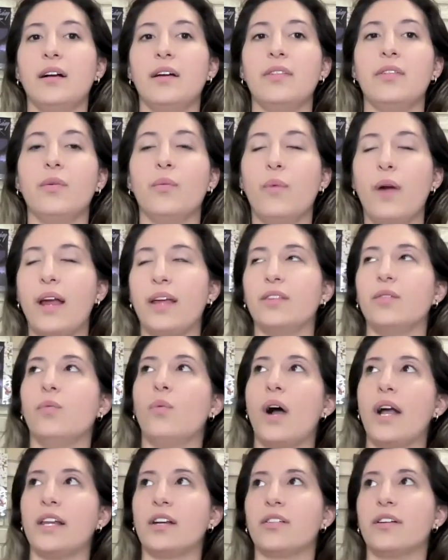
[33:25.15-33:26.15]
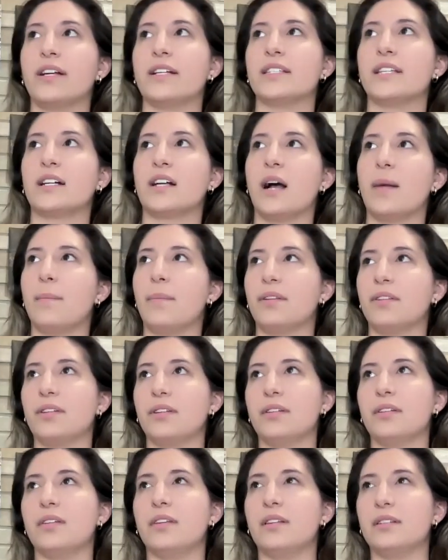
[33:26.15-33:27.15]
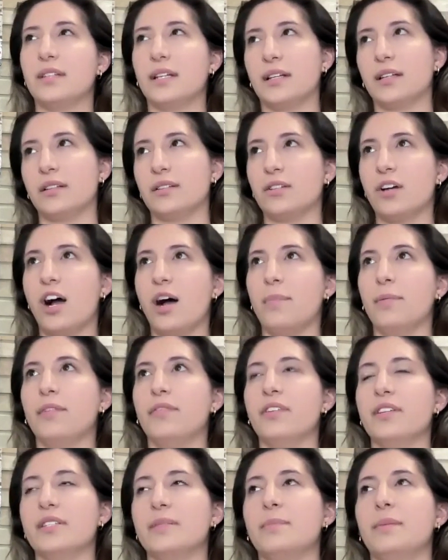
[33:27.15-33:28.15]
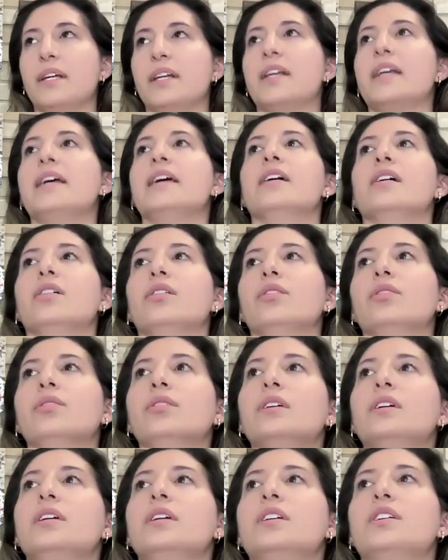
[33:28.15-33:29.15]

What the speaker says: The way the winery is like it's like at the top of this big hill.